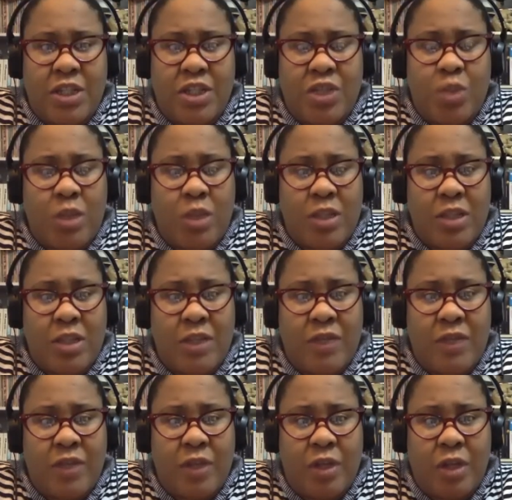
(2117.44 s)
one's in the
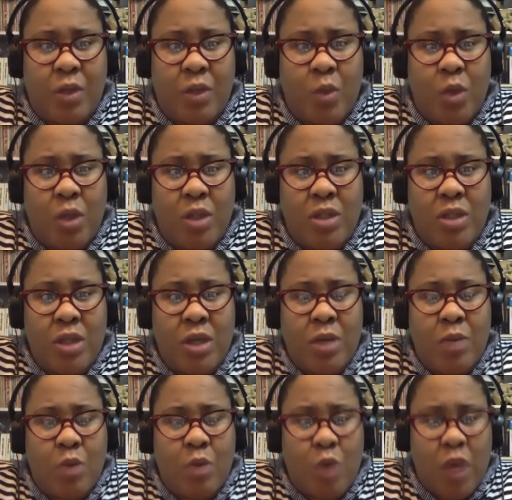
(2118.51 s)
field and one's
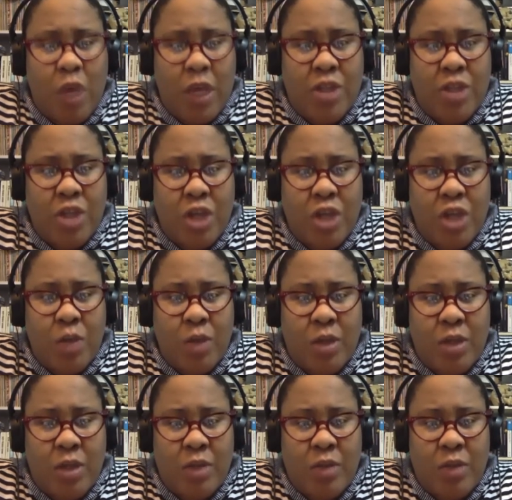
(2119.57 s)
more hands-on
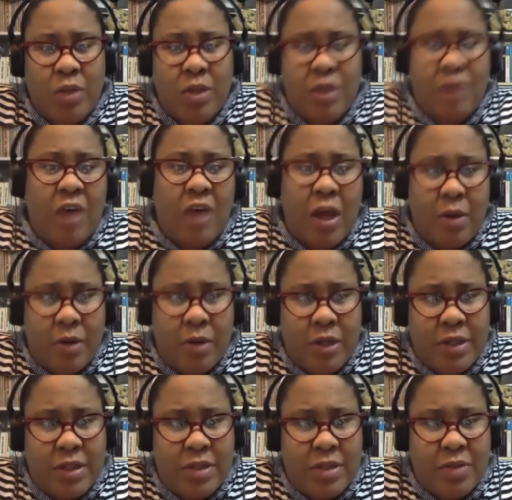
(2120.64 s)
with the
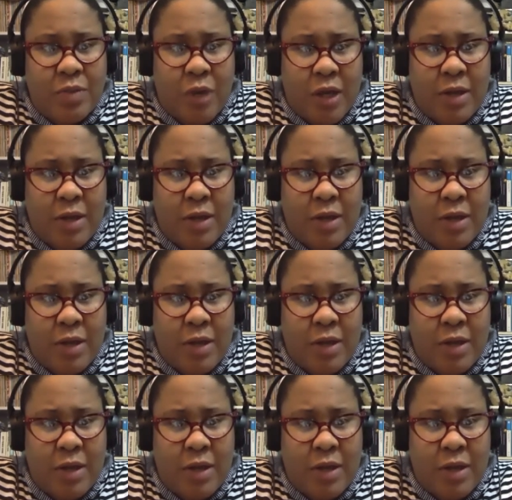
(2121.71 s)
virus, right?